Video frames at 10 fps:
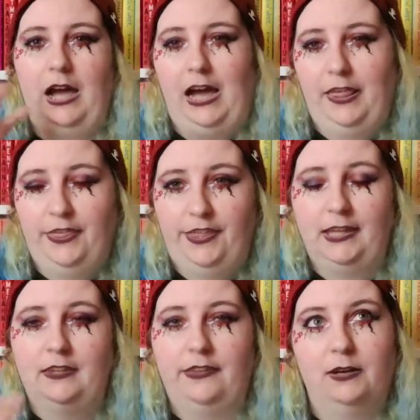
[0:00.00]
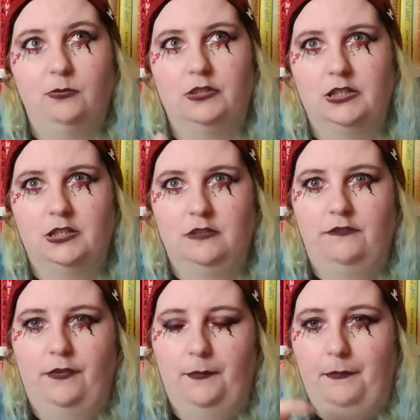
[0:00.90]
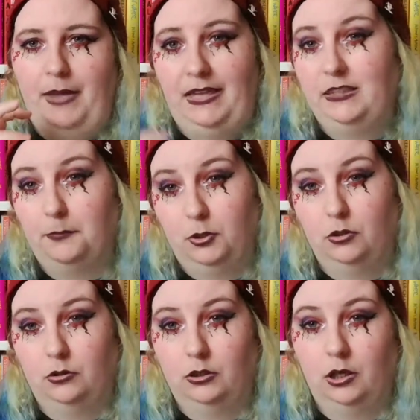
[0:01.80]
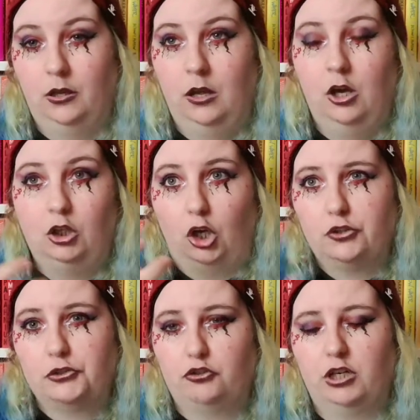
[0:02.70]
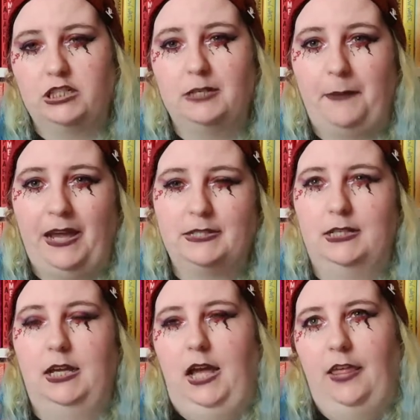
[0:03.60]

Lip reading: I think that would have made the book constructed better.